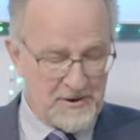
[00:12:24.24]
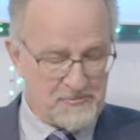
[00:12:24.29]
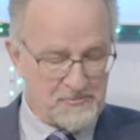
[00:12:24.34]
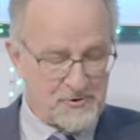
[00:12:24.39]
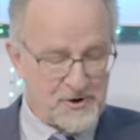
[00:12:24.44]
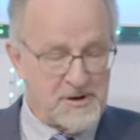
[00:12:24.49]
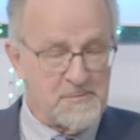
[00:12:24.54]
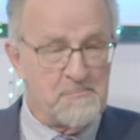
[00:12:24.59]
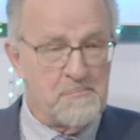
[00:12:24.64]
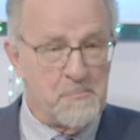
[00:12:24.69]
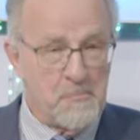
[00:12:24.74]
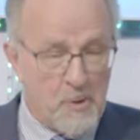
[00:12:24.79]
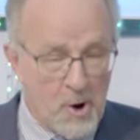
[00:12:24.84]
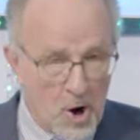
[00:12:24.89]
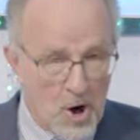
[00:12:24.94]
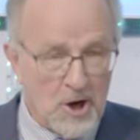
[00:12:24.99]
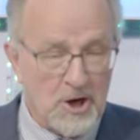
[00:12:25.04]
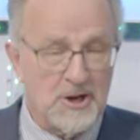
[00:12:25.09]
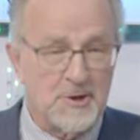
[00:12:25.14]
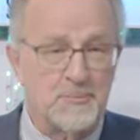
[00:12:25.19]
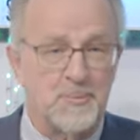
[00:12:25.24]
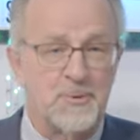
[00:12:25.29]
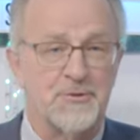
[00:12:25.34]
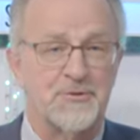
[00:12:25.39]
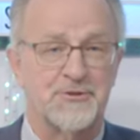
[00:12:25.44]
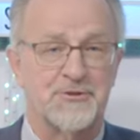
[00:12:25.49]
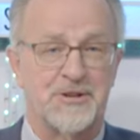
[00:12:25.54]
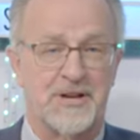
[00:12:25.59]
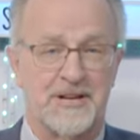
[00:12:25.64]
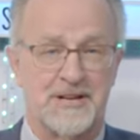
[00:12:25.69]
remarkable
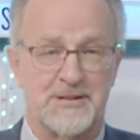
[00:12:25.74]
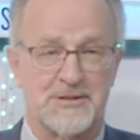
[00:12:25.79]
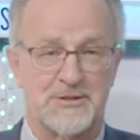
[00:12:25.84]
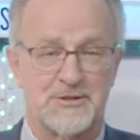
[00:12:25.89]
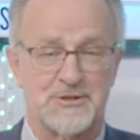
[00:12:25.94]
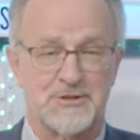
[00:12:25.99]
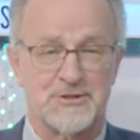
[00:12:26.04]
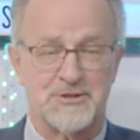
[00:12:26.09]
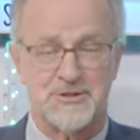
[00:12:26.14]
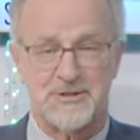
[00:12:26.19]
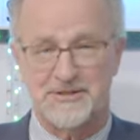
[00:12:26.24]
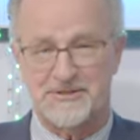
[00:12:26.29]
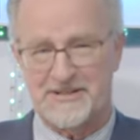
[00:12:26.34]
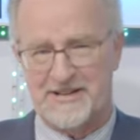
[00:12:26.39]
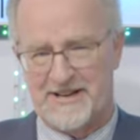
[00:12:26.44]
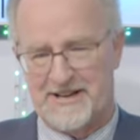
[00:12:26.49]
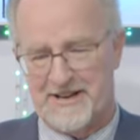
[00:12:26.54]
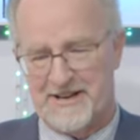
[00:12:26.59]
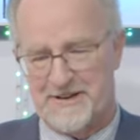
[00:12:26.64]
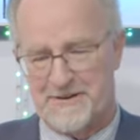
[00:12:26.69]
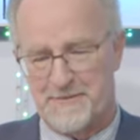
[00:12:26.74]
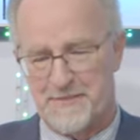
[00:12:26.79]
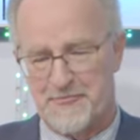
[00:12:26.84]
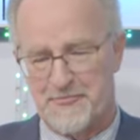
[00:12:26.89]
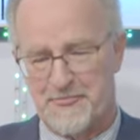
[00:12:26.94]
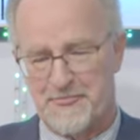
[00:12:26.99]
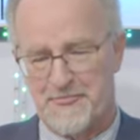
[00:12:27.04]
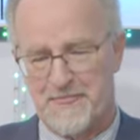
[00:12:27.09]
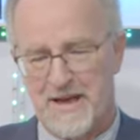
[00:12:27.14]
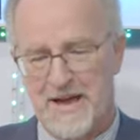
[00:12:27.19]
things today.
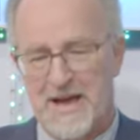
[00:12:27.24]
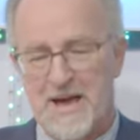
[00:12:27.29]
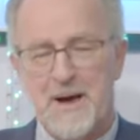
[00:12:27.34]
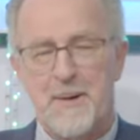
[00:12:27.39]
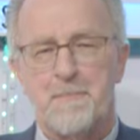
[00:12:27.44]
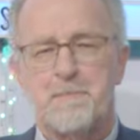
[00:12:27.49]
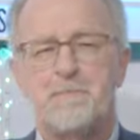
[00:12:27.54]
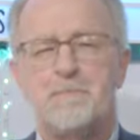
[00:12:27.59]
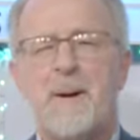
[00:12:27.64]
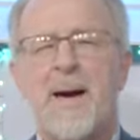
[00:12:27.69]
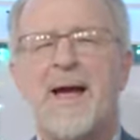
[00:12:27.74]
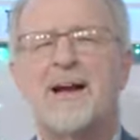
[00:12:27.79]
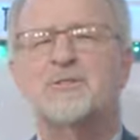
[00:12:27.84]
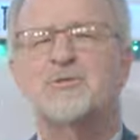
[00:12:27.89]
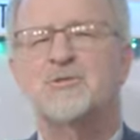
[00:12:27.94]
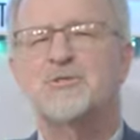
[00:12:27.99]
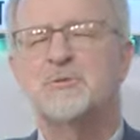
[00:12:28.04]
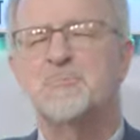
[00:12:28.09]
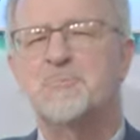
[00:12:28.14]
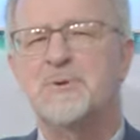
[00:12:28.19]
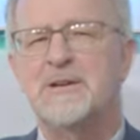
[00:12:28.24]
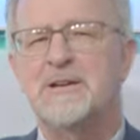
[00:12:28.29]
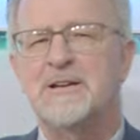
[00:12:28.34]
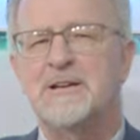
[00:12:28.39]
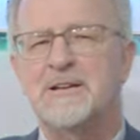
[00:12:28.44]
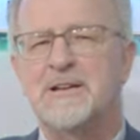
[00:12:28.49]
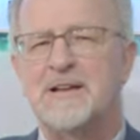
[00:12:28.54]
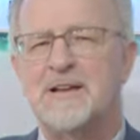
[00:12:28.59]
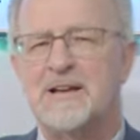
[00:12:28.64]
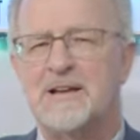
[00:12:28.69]
Back to the
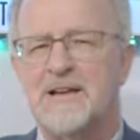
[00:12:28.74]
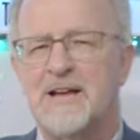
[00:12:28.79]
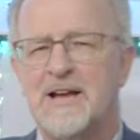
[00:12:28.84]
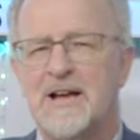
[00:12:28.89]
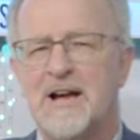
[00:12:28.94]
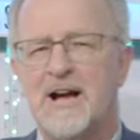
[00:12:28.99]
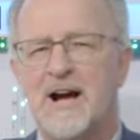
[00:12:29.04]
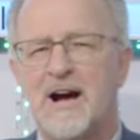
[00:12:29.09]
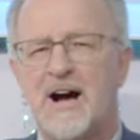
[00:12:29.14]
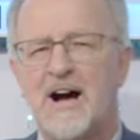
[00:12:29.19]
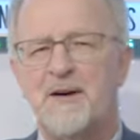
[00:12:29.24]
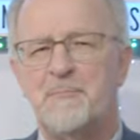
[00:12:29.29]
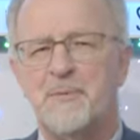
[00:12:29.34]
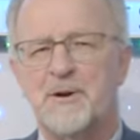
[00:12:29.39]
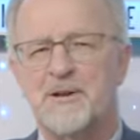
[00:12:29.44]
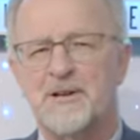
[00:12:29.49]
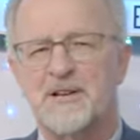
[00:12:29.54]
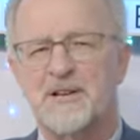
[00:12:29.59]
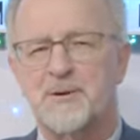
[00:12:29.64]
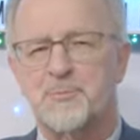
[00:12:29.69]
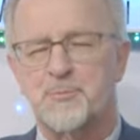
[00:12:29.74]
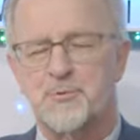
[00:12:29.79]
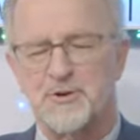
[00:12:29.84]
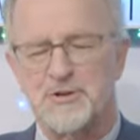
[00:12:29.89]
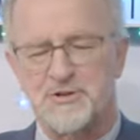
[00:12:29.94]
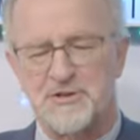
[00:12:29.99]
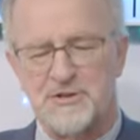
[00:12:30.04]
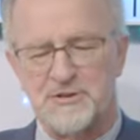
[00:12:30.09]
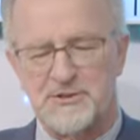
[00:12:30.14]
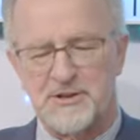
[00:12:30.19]
beginning of my little
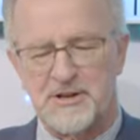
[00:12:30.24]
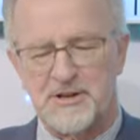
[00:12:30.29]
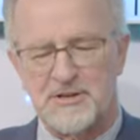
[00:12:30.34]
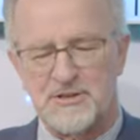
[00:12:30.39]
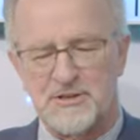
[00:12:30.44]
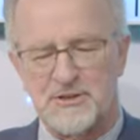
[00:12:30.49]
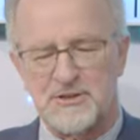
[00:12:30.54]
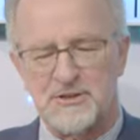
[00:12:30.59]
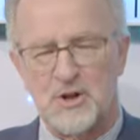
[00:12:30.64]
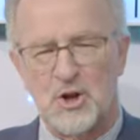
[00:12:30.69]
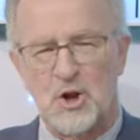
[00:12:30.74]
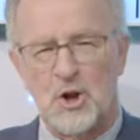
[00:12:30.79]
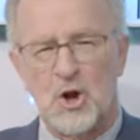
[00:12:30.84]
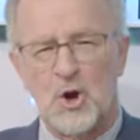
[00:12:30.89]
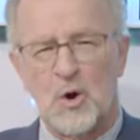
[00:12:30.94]
presentation.